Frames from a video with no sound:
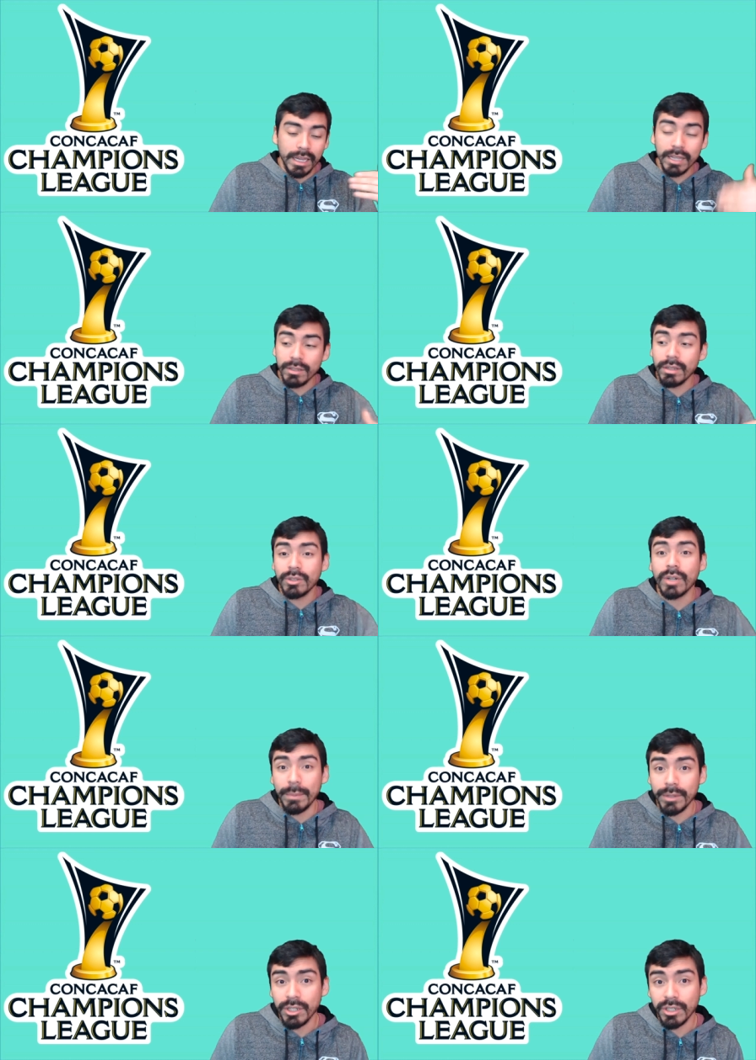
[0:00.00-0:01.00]
into this
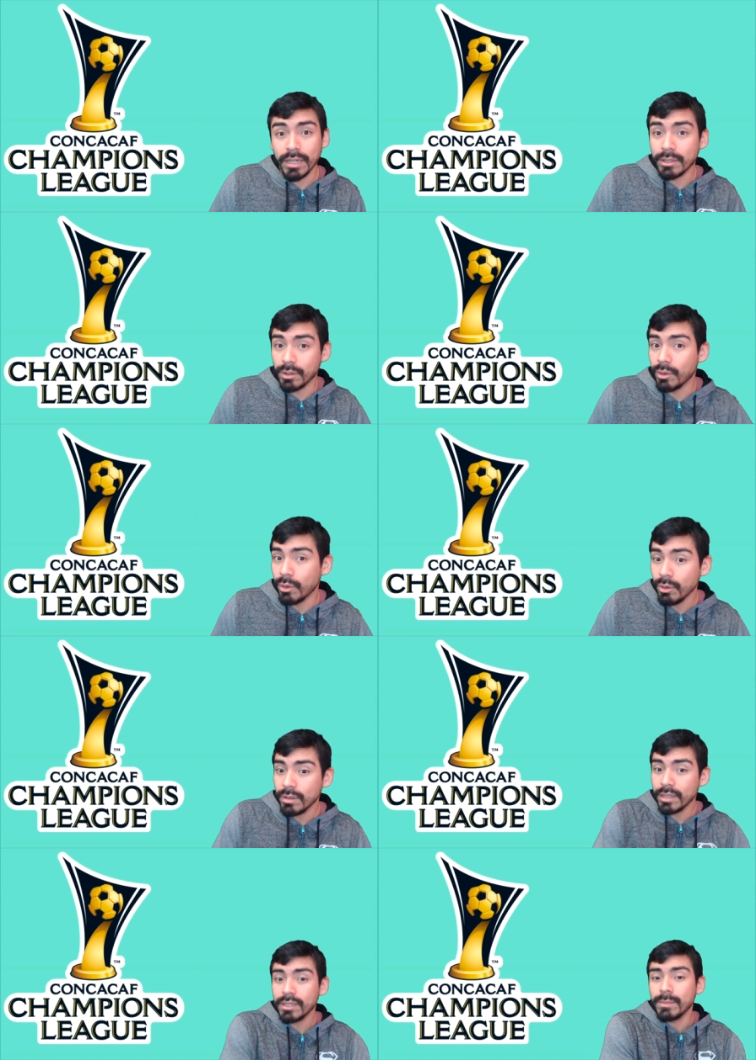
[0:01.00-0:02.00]
competition as a
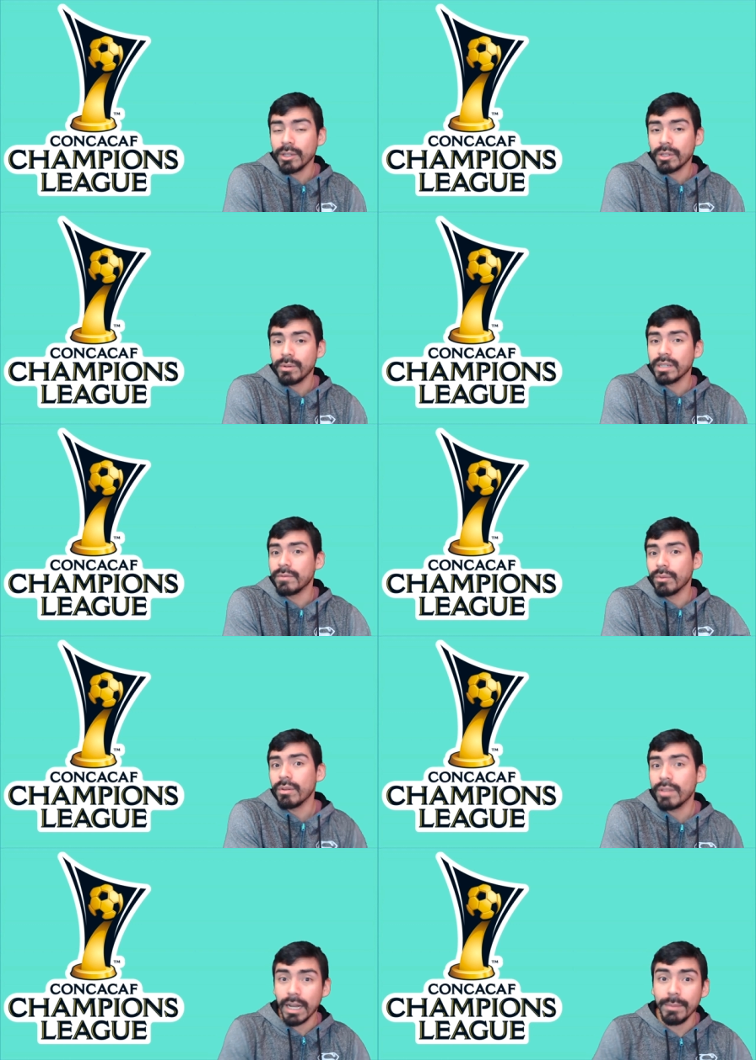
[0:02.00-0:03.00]
whole. This is Monterrey's
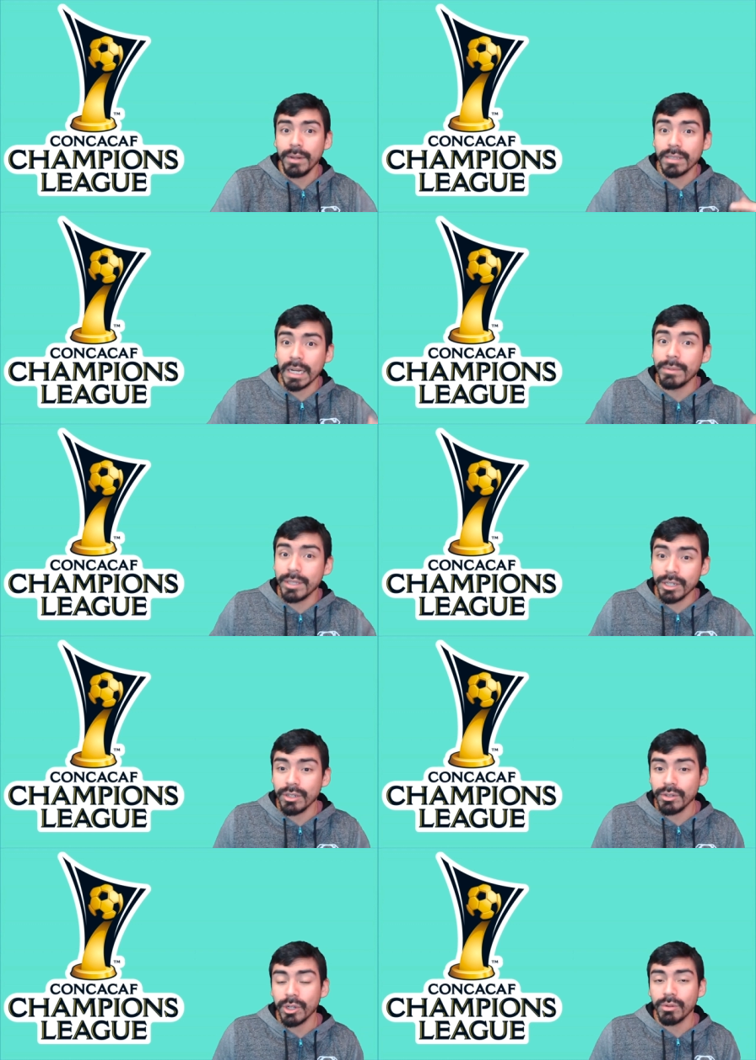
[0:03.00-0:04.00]
fourth time in this
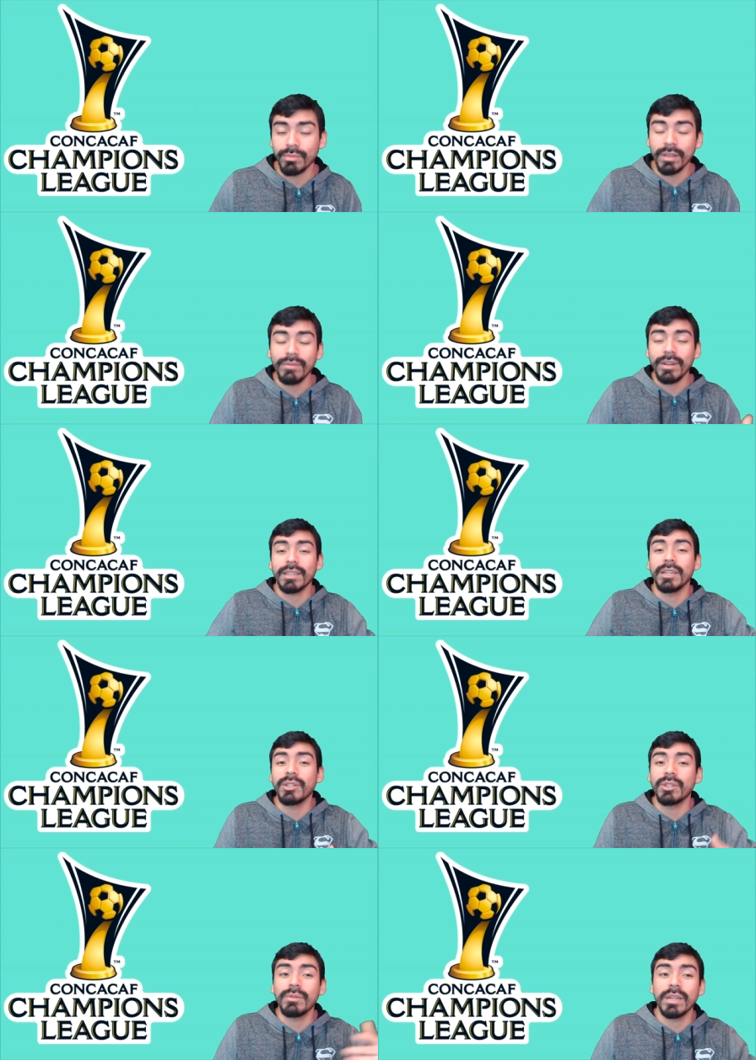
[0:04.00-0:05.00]
competition, so they've got the
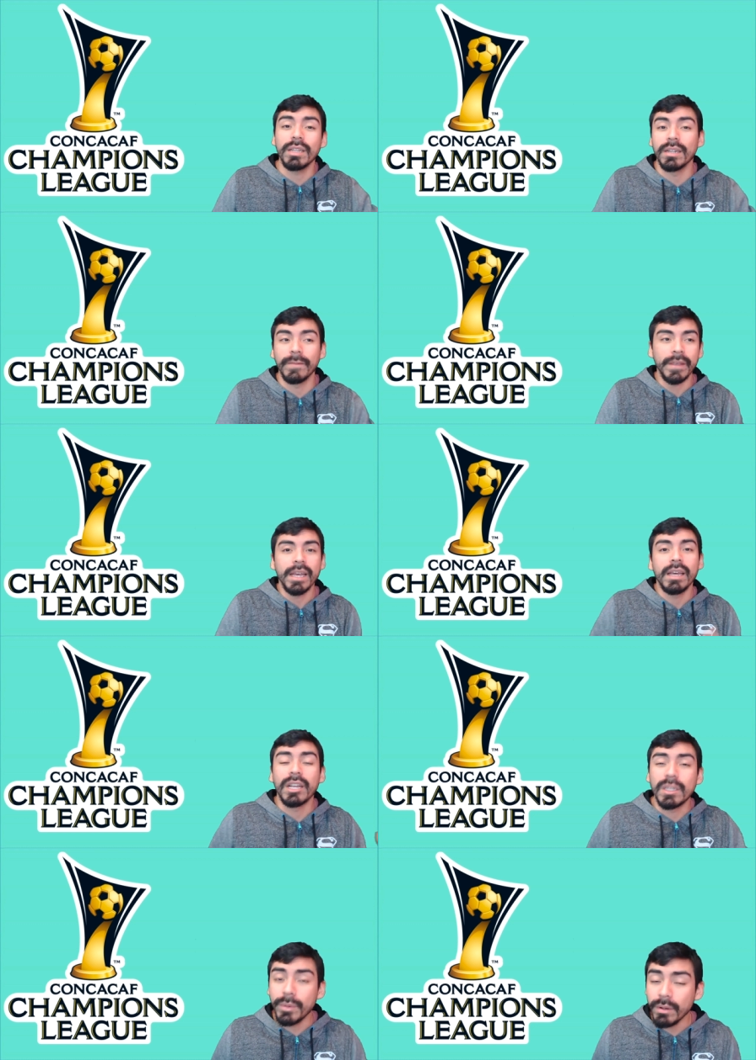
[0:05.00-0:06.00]
history and the
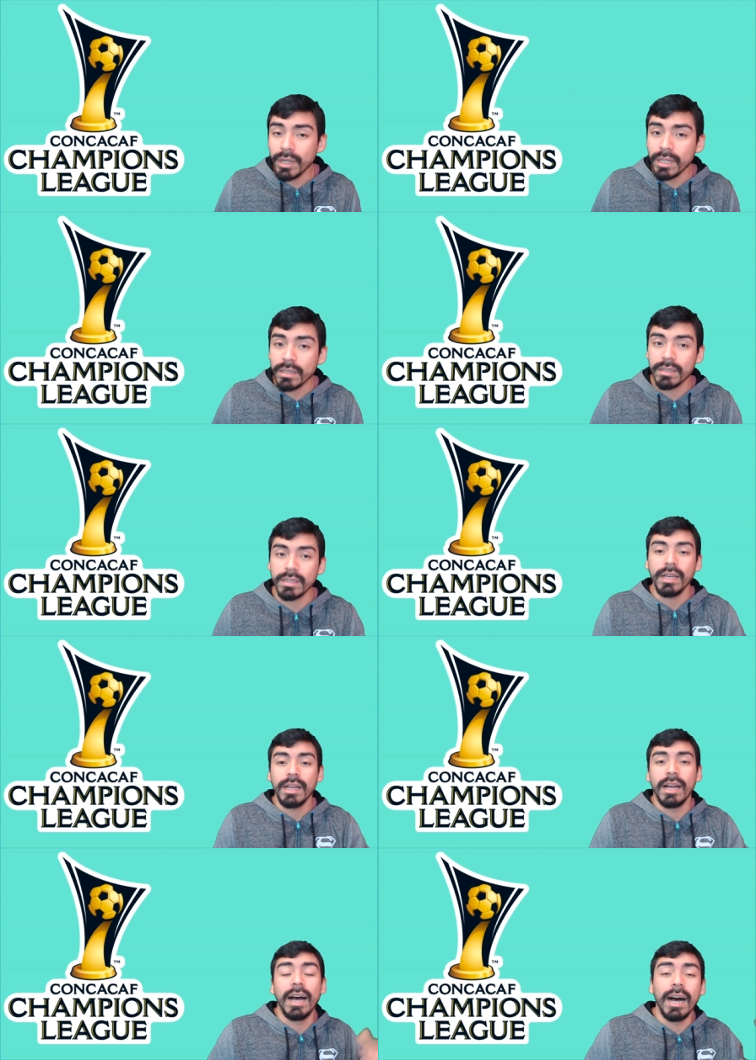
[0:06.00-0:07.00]
experience
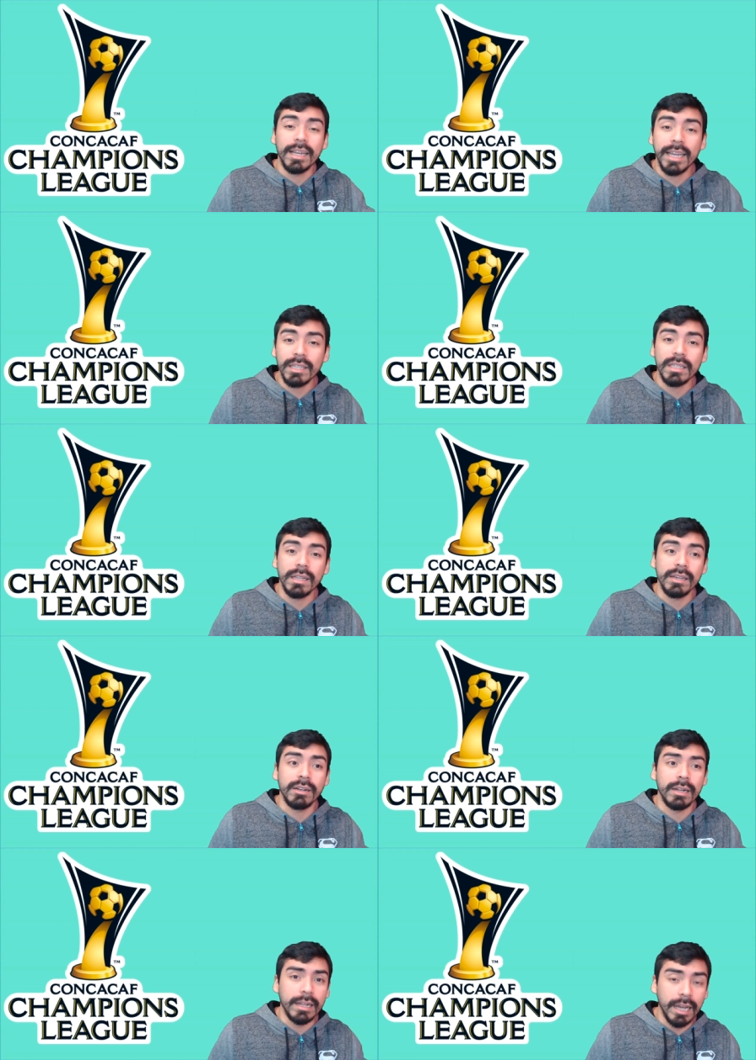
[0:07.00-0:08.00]
against
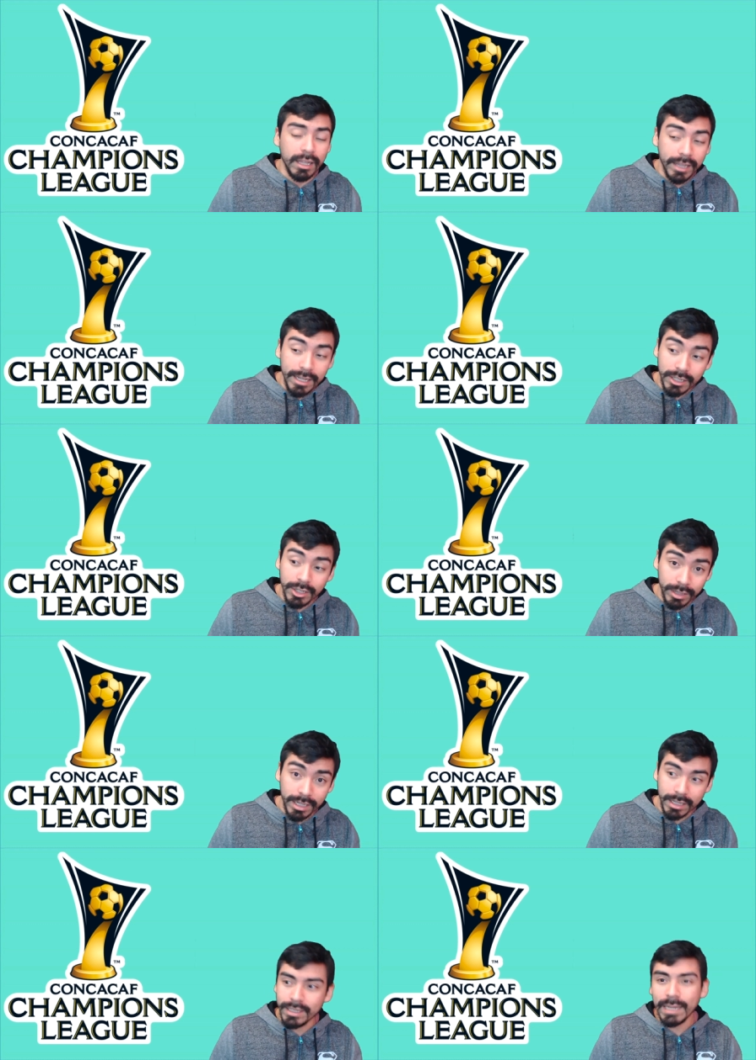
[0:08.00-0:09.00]
Atlanta, Atlanta
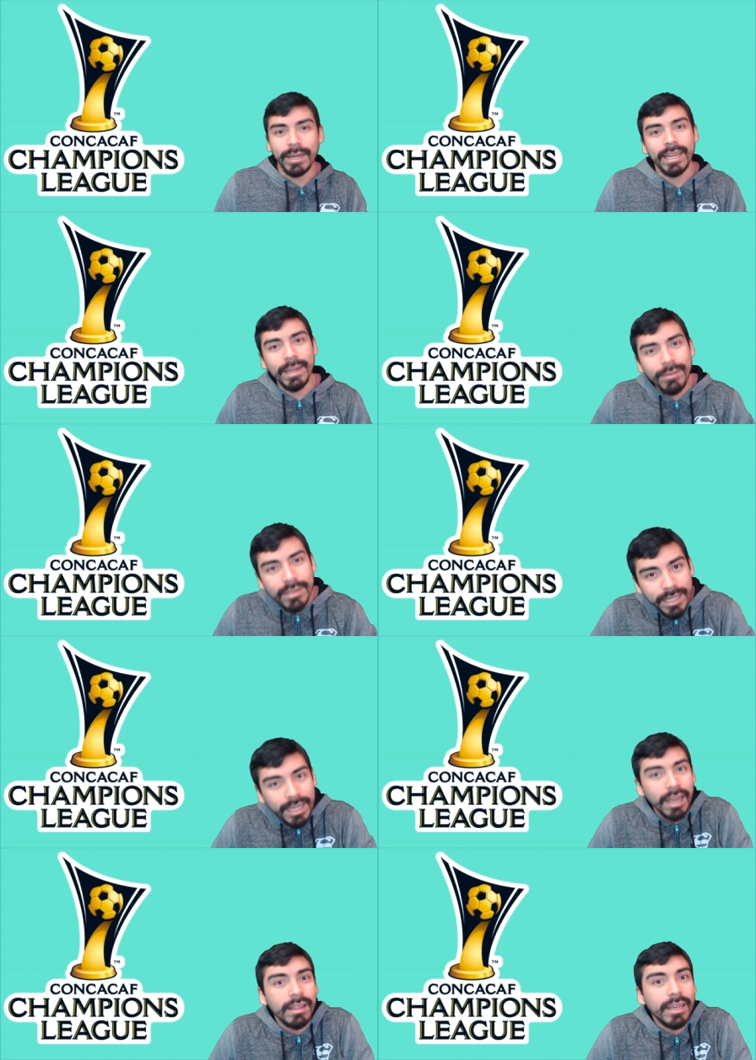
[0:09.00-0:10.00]
United. Damn, I can never
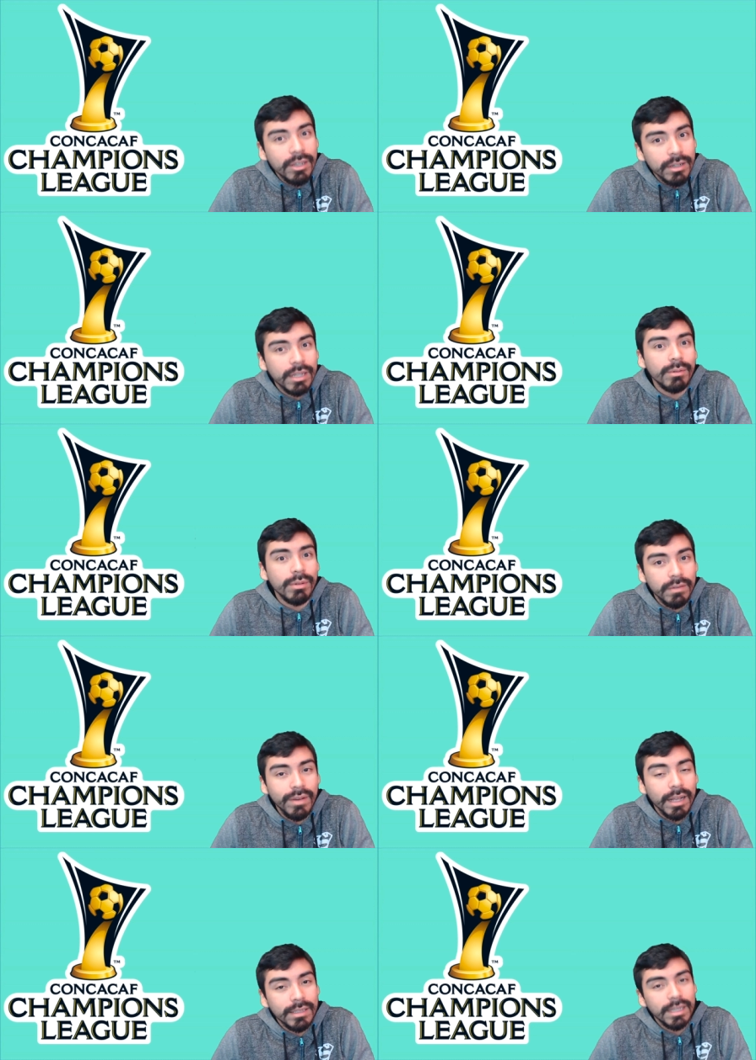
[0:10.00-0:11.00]
say Atlanta United really
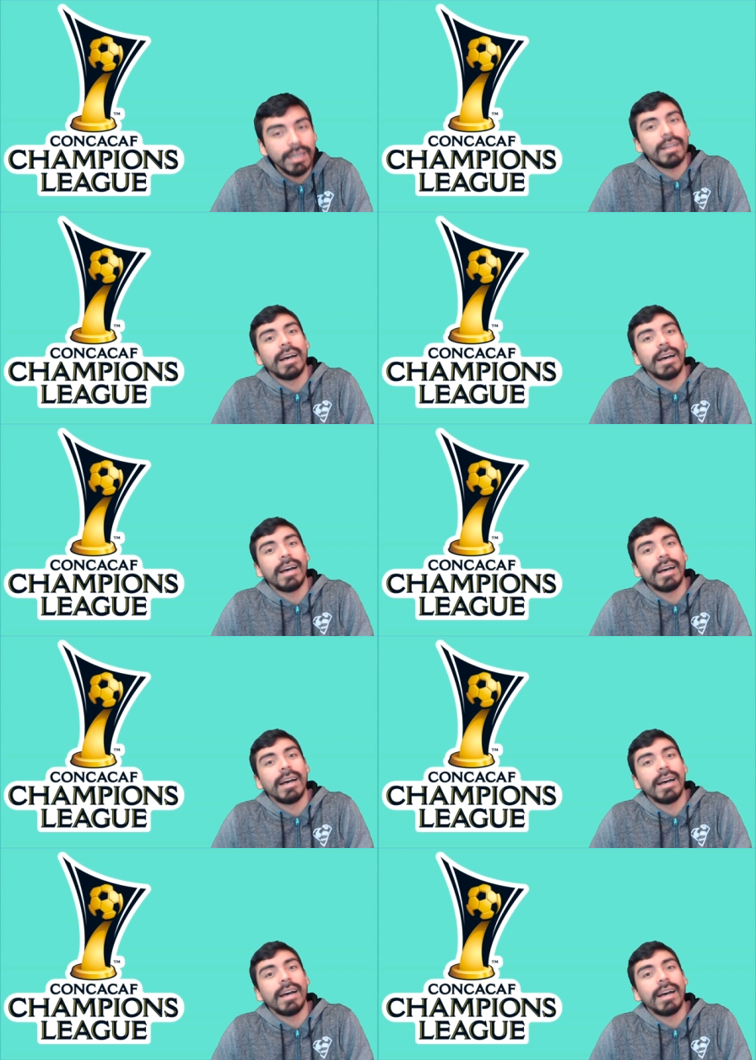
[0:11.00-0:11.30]
fast.